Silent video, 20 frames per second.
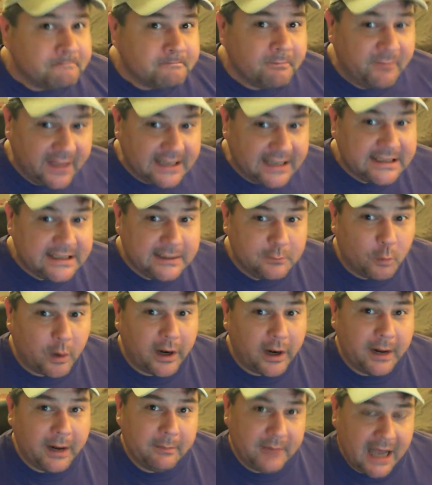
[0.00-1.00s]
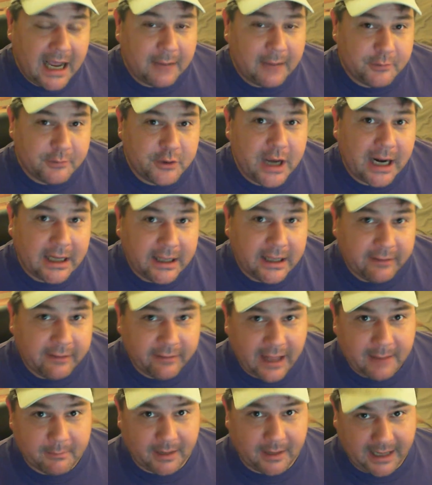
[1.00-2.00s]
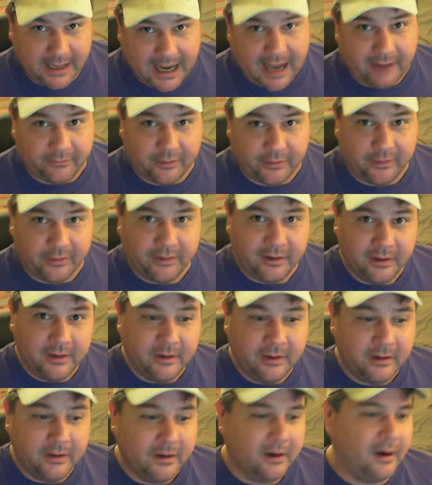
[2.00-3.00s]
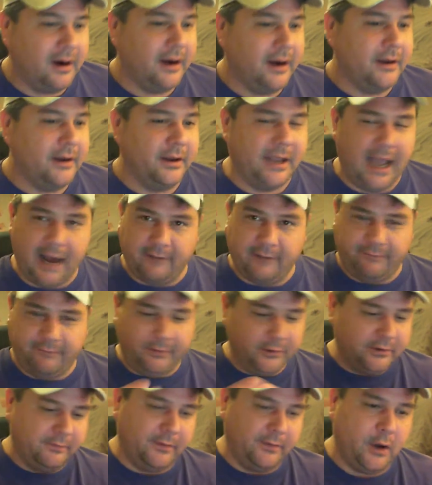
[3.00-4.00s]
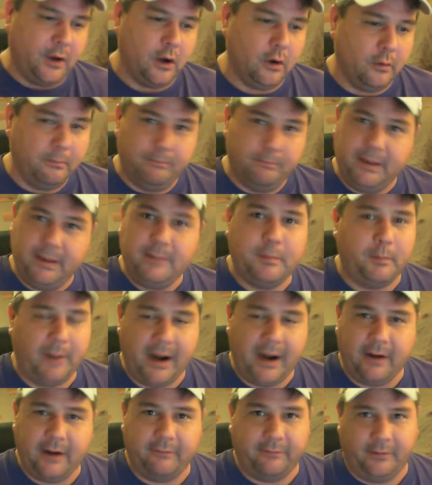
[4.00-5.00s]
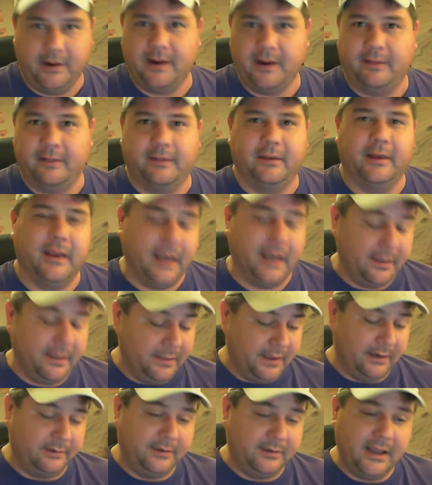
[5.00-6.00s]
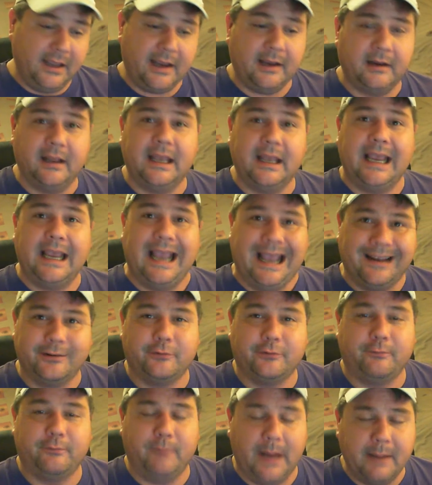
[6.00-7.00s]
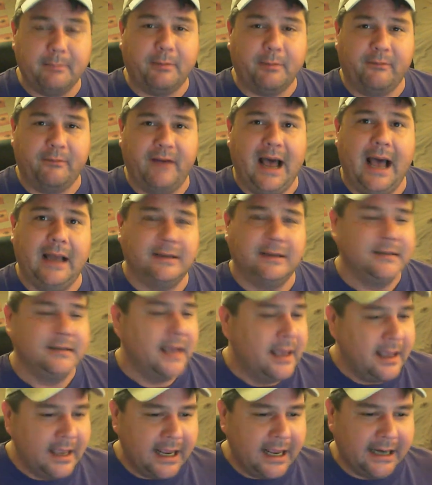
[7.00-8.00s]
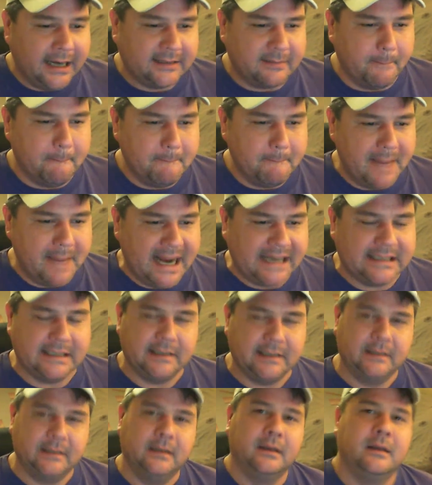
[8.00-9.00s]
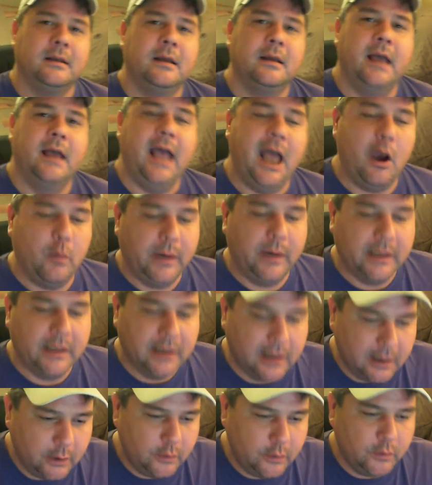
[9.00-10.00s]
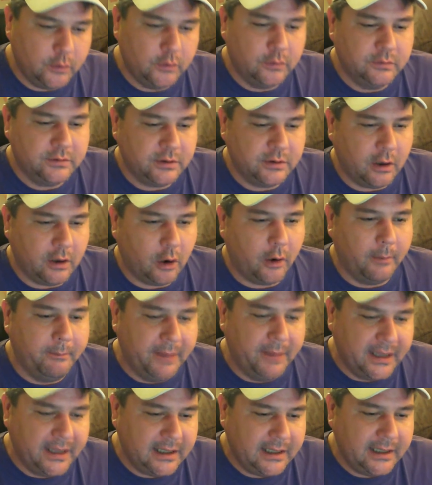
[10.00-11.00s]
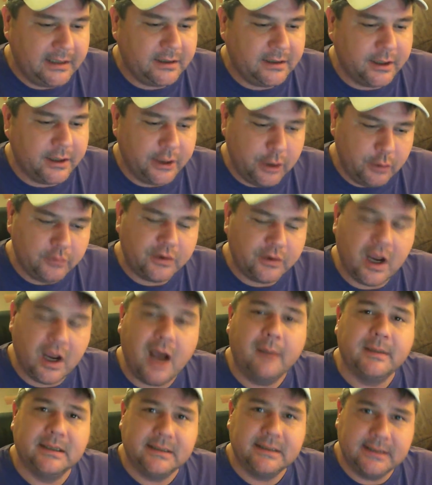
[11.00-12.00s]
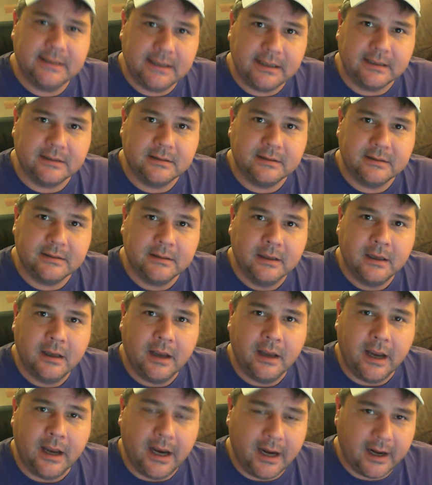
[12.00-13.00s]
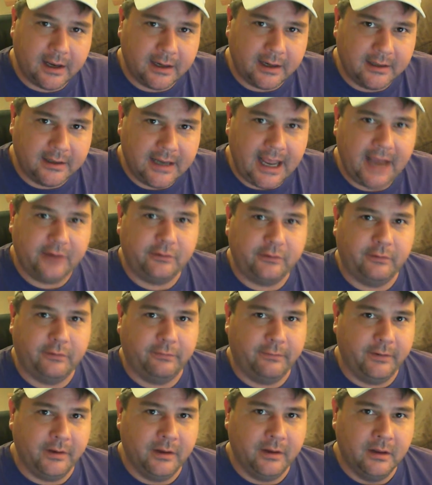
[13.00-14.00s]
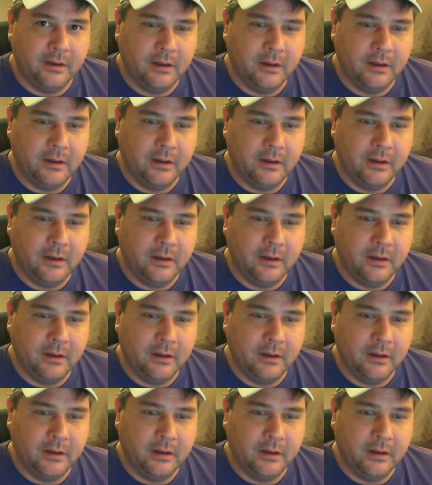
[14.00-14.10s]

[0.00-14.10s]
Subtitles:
This is one of them times you got to live like MacGyver. All right, you got to first of all be prepared for anything, and then secondly improvise. It's amazing how we lose our ability to use common sense in a catastrophe.